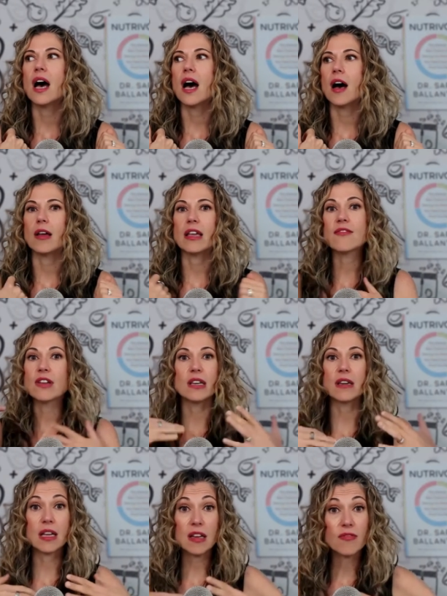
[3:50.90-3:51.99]
uh,
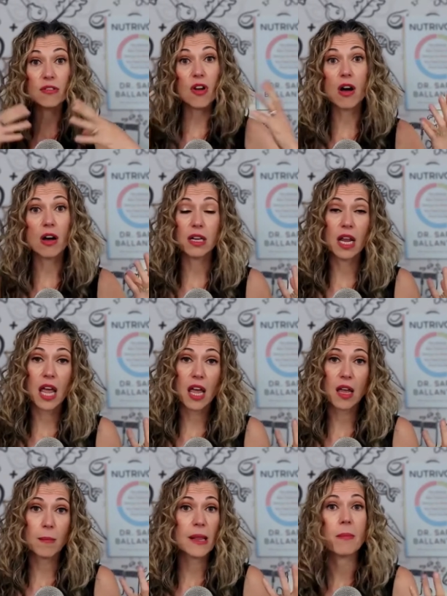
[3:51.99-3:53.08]
even even on
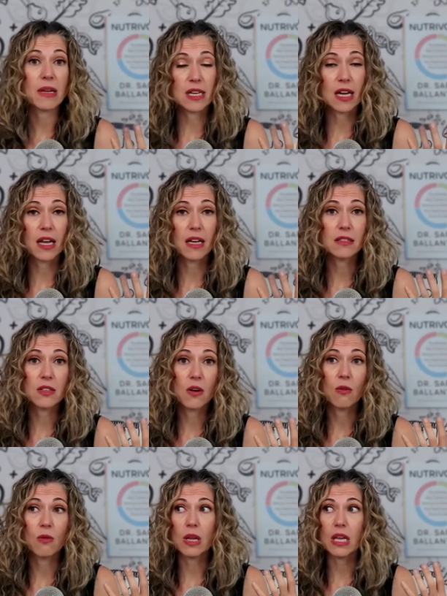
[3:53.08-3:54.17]
a plant-based diet.
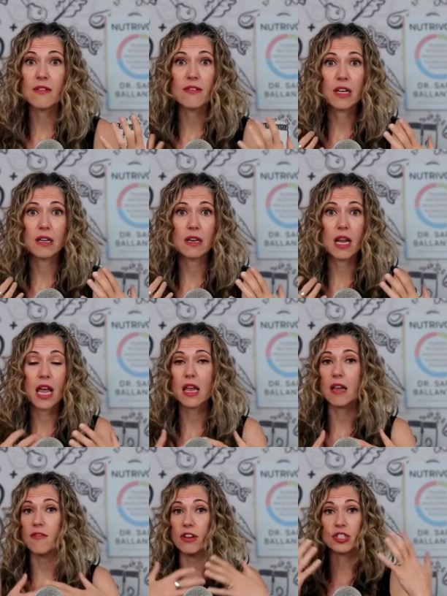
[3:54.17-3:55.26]
So even a
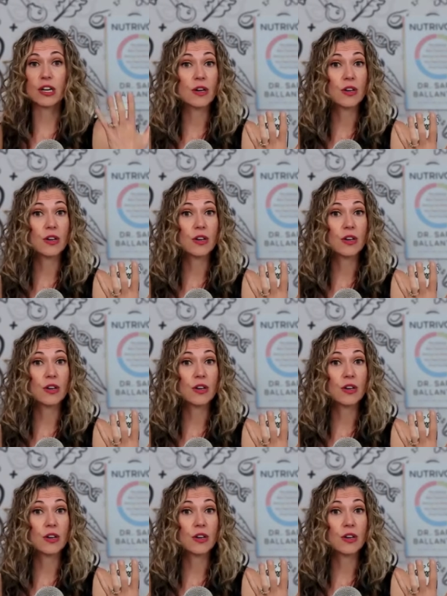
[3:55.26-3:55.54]
oh, okay.